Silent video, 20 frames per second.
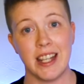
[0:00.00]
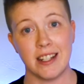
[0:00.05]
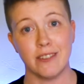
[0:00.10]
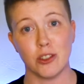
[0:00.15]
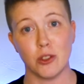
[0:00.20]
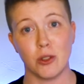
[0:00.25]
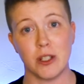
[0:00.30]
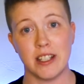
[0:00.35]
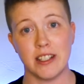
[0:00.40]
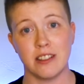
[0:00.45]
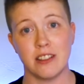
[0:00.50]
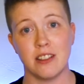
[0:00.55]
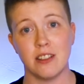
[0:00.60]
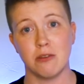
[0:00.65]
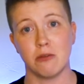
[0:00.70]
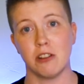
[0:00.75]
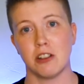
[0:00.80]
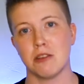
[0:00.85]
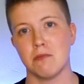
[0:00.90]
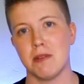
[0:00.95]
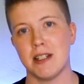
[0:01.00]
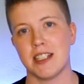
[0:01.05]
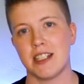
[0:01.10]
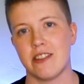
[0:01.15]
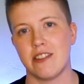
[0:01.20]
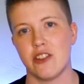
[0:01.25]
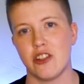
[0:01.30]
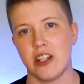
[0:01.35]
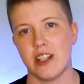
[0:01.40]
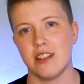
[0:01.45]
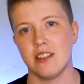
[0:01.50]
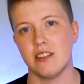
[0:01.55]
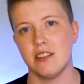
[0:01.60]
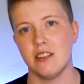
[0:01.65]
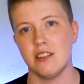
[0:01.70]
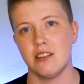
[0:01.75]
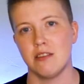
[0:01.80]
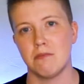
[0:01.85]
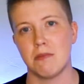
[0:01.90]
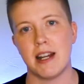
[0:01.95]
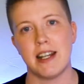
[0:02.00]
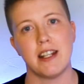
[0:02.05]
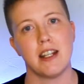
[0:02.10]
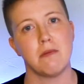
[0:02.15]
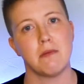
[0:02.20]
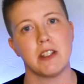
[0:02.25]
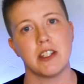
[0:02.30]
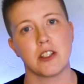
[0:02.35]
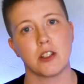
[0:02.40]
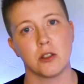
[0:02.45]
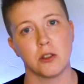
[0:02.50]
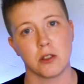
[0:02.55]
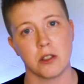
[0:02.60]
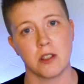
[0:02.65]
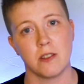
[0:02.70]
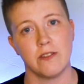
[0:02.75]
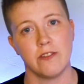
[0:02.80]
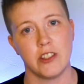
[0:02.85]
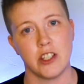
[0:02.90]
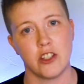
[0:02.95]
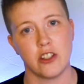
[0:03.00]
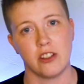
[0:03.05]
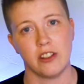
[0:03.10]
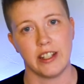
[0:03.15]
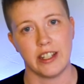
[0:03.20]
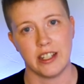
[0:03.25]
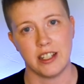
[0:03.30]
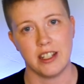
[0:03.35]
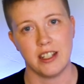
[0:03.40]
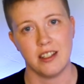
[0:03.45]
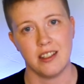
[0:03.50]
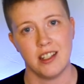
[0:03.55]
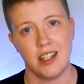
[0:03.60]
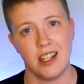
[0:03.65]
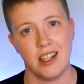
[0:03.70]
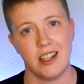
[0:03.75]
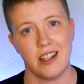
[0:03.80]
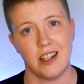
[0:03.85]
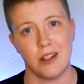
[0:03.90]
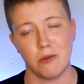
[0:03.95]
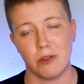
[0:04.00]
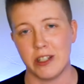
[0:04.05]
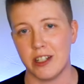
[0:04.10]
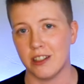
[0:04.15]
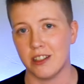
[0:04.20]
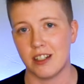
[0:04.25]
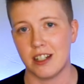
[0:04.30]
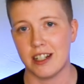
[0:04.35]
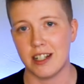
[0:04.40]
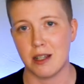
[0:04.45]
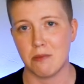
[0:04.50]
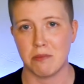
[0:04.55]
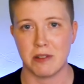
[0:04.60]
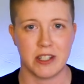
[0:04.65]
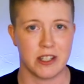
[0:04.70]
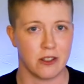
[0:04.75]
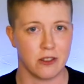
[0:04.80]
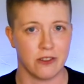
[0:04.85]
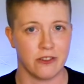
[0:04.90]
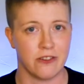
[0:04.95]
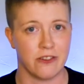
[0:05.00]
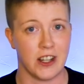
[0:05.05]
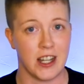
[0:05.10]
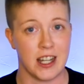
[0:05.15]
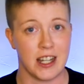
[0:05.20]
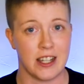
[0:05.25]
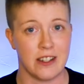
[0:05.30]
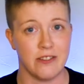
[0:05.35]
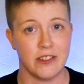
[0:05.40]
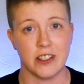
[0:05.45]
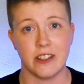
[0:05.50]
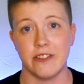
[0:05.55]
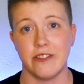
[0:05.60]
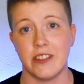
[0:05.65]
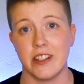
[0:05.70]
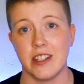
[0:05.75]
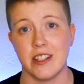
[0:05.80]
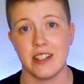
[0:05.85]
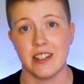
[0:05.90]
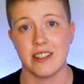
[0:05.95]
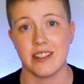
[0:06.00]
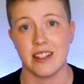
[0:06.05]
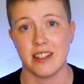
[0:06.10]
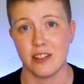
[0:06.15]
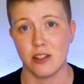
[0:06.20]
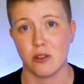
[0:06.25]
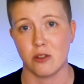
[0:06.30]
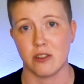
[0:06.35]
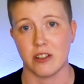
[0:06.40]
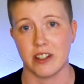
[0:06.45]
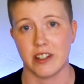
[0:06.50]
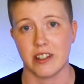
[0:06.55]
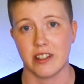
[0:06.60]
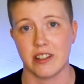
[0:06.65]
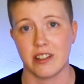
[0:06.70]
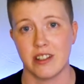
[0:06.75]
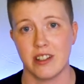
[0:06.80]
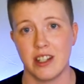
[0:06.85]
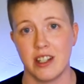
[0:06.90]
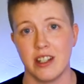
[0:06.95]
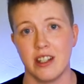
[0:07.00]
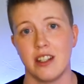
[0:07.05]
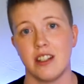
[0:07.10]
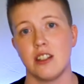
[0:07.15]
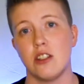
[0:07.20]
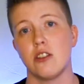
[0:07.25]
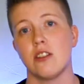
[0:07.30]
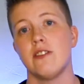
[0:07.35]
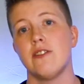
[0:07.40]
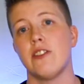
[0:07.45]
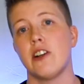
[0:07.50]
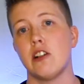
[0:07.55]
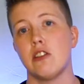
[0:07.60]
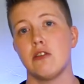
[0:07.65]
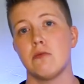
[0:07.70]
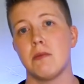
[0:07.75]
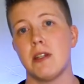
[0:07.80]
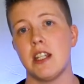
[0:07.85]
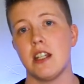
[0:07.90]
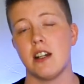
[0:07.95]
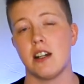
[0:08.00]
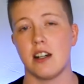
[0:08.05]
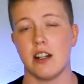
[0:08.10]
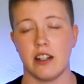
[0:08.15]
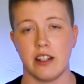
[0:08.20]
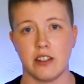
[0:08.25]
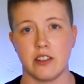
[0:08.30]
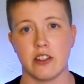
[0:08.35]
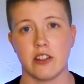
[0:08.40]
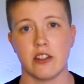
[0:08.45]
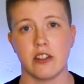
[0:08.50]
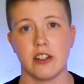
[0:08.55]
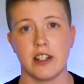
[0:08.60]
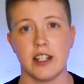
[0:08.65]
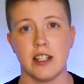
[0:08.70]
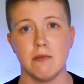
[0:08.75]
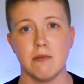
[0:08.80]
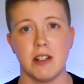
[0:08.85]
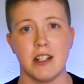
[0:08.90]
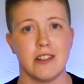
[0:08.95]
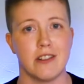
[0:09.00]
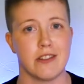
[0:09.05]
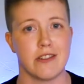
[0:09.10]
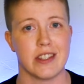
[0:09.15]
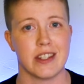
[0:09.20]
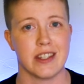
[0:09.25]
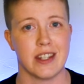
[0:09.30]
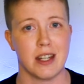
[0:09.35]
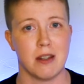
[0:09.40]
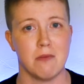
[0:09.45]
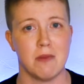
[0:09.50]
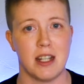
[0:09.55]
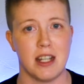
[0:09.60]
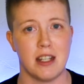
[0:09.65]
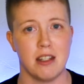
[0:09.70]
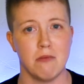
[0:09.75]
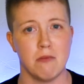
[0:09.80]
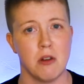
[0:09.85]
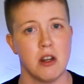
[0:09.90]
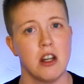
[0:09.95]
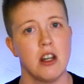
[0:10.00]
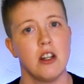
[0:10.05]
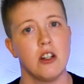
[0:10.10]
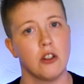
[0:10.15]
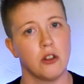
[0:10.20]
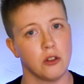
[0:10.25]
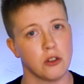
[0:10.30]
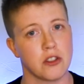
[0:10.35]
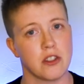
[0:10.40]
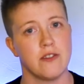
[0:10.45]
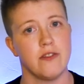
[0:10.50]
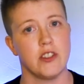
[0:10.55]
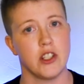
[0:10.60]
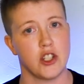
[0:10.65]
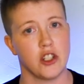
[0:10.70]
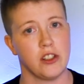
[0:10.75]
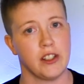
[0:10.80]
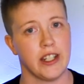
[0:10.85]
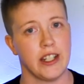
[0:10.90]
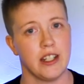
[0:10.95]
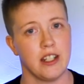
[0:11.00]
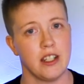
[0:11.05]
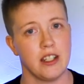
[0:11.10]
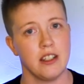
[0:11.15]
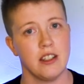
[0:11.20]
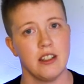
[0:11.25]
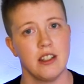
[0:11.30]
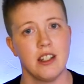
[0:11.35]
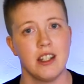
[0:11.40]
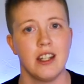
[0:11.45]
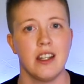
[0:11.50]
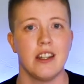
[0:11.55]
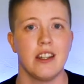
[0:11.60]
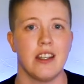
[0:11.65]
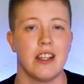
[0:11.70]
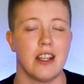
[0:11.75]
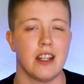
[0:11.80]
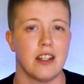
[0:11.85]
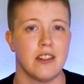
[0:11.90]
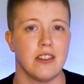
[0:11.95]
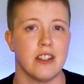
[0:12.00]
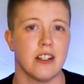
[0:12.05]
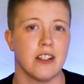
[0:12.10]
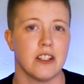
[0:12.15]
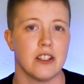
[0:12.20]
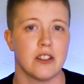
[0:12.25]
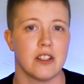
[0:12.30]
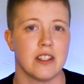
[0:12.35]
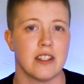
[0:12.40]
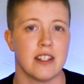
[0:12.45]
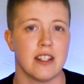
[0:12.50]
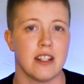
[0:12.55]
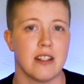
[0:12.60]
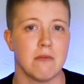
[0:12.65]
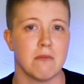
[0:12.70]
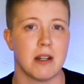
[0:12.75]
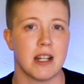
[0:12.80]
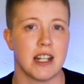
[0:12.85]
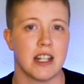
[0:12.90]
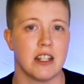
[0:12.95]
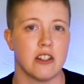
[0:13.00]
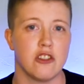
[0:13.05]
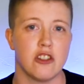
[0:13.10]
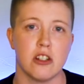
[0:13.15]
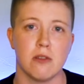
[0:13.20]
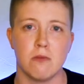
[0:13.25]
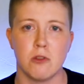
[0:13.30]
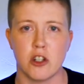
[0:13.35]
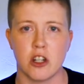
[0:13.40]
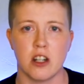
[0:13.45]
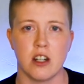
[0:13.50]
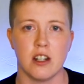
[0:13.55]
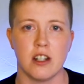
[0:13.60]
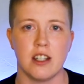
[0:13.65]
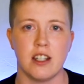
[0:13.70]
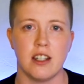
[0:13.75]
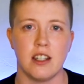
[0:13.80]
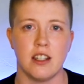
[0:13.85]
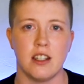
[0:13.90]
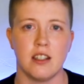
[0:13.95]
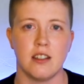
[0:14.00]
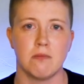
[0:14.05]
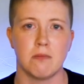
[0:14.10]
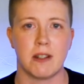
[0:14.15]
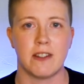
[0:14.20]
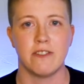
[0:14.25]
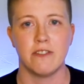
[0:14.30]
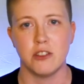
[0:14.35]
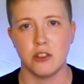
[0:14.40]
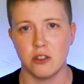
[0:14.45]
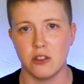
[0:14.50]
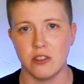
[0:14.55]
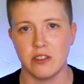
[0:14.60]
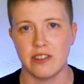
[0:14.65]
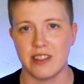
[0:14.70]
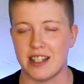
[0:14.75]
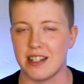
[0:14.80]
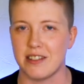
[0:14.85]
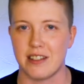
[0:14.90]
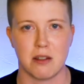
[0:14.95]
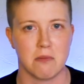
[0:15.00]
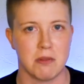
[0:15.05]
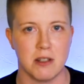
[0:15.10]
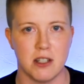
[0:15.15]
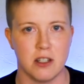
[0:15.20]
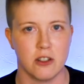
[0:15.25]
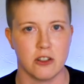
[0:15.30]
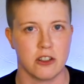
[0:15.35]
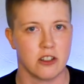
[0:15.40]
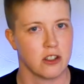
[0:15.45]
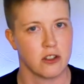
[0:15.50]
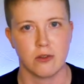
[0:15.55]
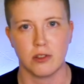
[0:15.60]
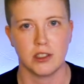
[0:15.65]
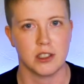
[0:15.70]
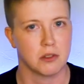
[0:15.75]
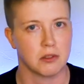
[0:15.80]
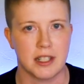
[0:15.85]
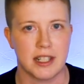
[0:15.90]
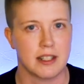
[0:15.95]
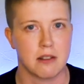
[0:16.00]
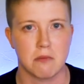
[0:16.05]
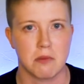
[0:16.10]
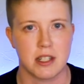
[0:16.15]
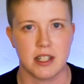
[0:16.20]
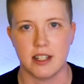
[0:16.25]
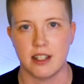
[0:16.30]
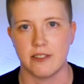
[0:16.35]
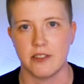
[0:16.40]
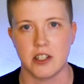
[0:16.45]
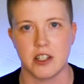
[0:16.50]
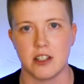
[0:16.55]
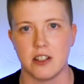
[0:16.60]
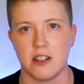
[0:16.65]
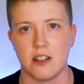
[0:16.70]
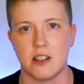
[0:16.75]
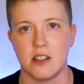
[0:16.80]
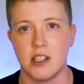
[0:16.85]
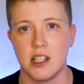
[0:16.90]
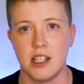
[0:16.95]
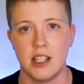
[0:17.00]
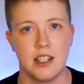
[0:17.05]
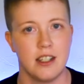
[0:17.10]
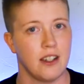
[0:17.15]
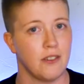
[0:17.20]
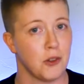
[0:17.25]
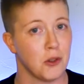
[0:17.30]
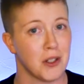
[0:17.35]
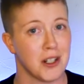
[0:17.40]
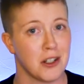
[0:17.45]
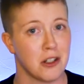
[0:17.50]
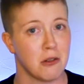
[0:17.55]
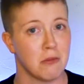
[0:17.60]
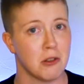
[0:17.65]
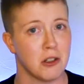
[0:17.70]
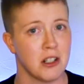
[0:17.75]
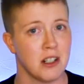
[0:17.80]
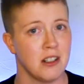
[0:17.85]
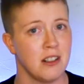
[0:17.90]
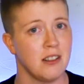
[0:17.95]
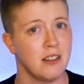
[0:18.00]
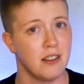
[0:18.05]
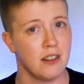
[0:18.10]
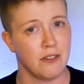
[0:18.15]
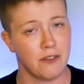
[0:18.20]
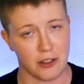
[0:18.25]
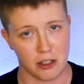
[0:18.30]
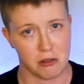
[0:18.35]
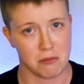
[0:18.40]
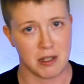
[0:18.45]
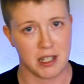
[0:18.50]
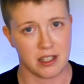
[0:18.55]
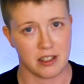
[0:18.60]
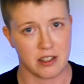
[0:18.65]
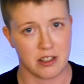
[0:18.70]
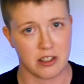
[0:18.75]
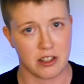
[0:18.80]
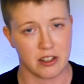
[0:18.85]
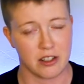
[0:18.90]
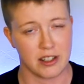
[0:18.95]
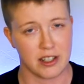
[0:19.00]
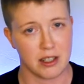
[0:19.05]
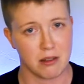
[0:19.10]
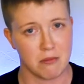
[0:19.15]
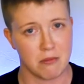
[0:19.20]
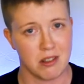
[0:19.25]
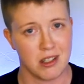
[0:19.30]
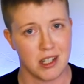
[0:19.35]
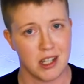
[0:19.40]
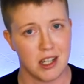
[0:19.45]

everyone, welcome back to the channel. My name is Wholesome Vigilante, and we are on episode 5 of Fitness Discourse. You can follow me on Instagram under the same name, Wholesome Vigilante, and there you can see my gym journey, my food, things I post, just really random stuff. So if you want to know more, follow me on Instagram.